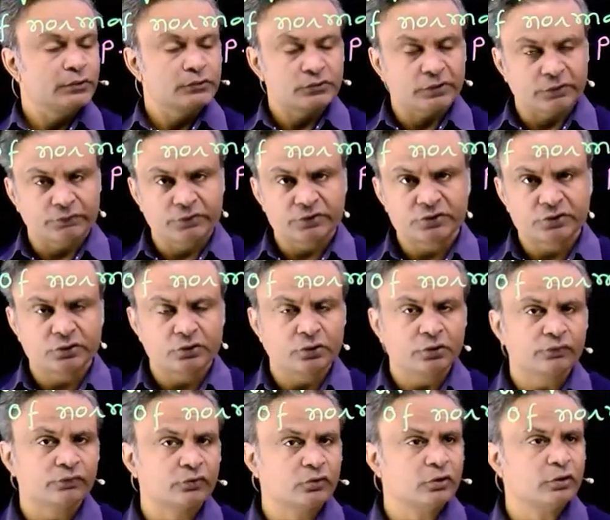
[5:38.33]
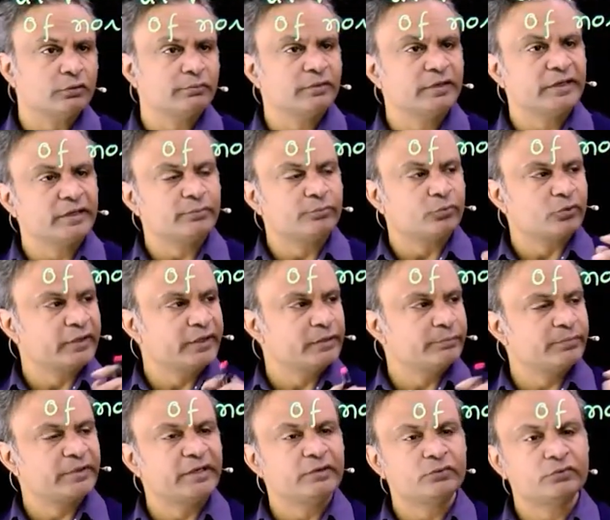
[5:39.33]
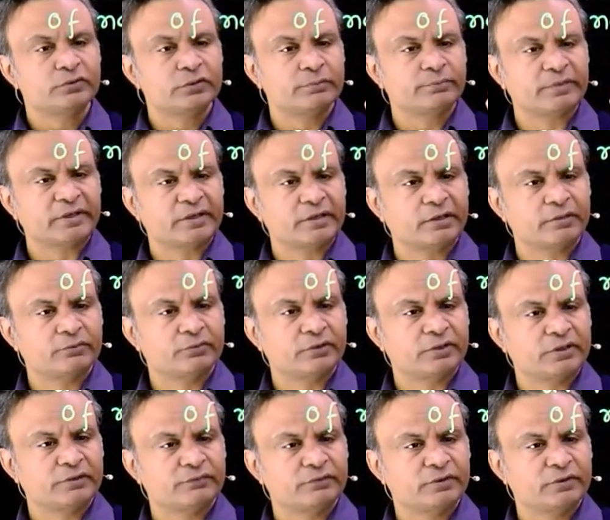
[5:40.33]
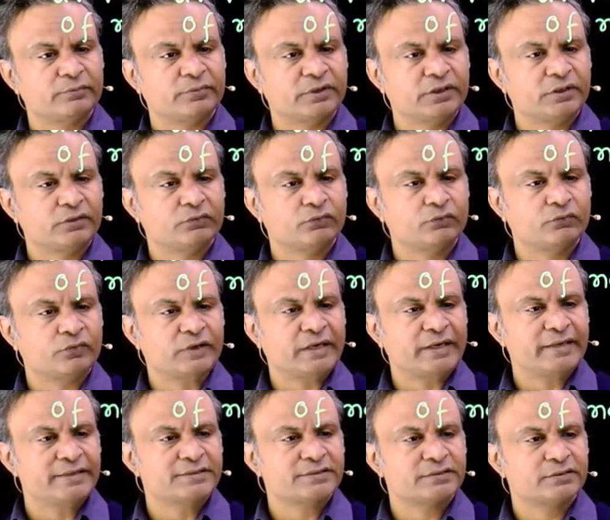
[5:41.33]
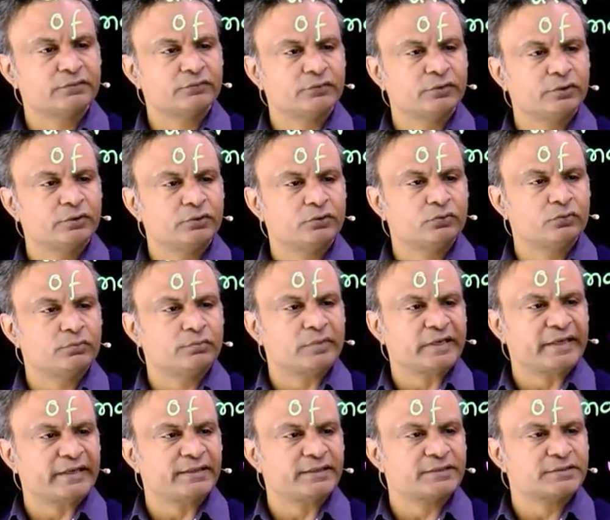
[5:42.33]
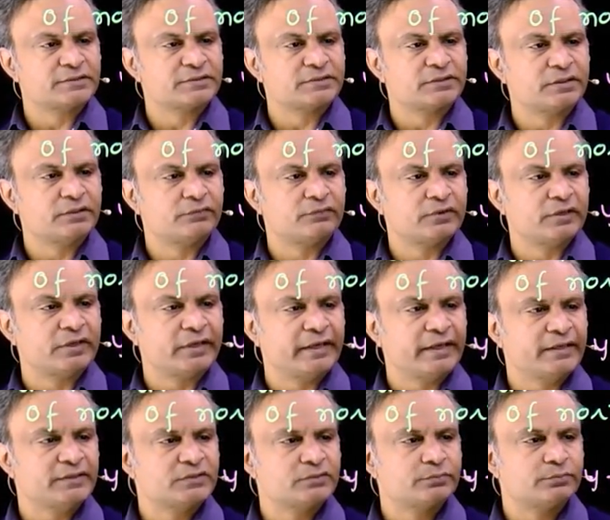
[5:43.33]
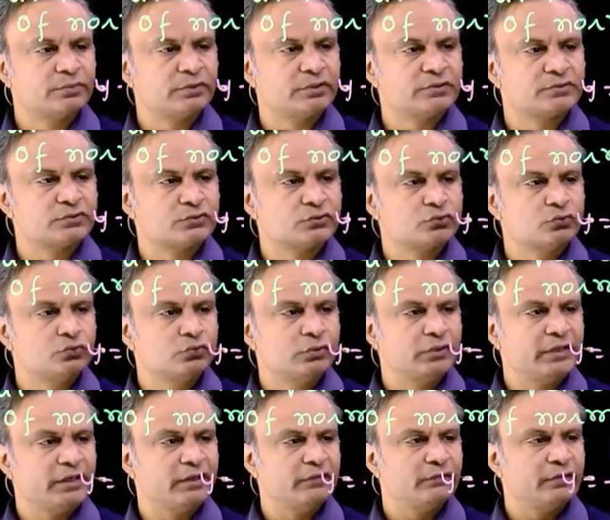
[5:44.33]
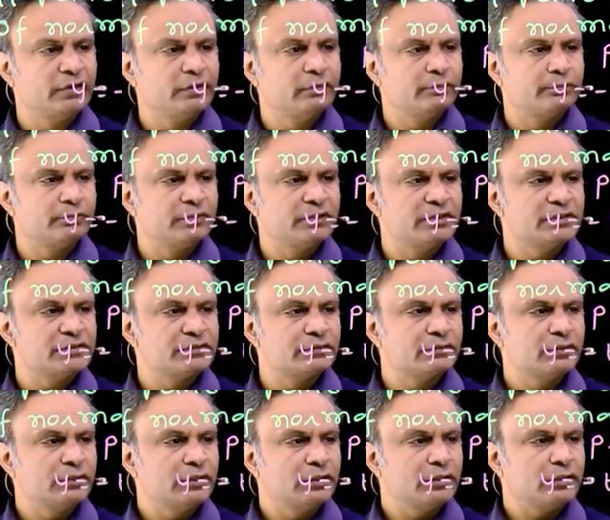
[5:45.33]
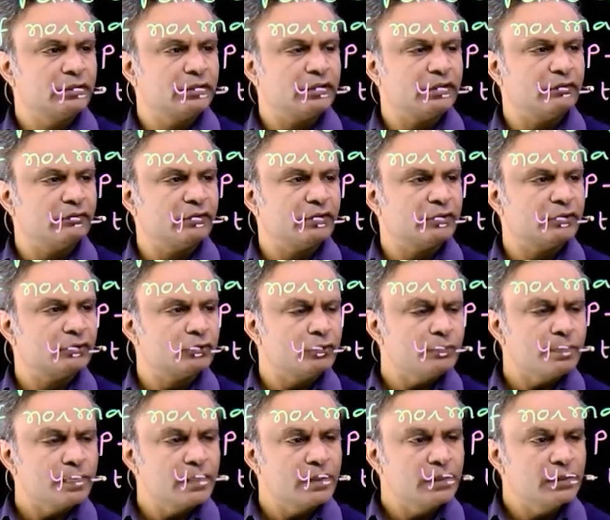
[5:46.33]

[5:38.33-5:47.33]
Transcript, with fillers: So, equation of normal at point P to the parabola will be y is equal to minus T one x plus two T one plus T one cube.